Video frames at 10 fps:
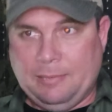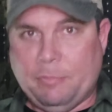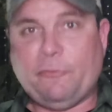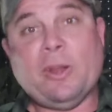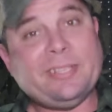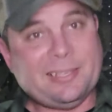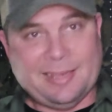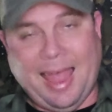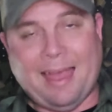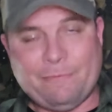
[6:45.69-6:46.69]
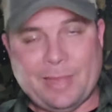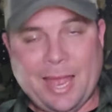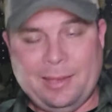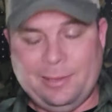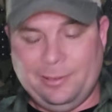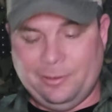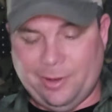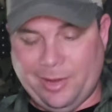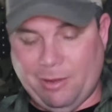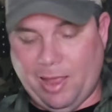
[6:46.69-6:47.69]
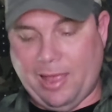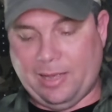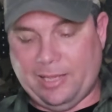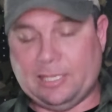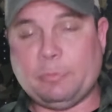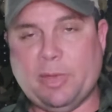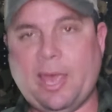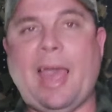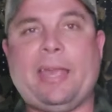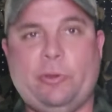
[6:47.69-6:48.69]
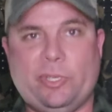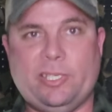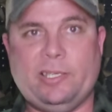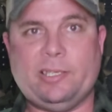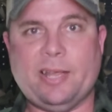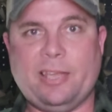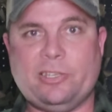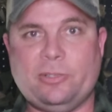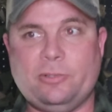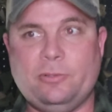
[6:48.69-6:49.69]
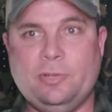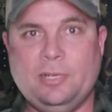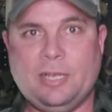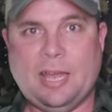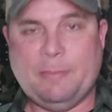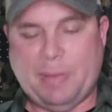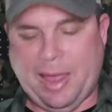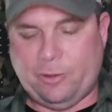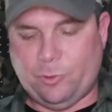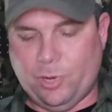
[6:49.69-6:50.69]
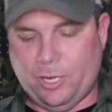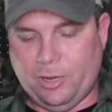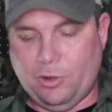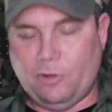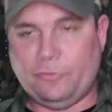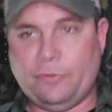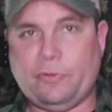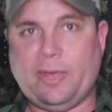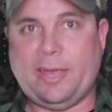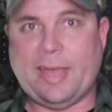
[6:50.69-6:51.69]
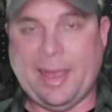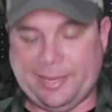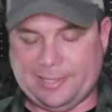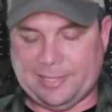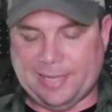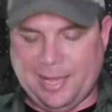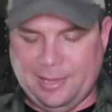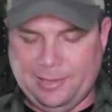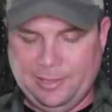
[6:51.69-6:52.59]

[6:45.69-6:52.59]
My friend doesn't have that, right, and I had a spare Accuracy International bag rider off of a AXSR,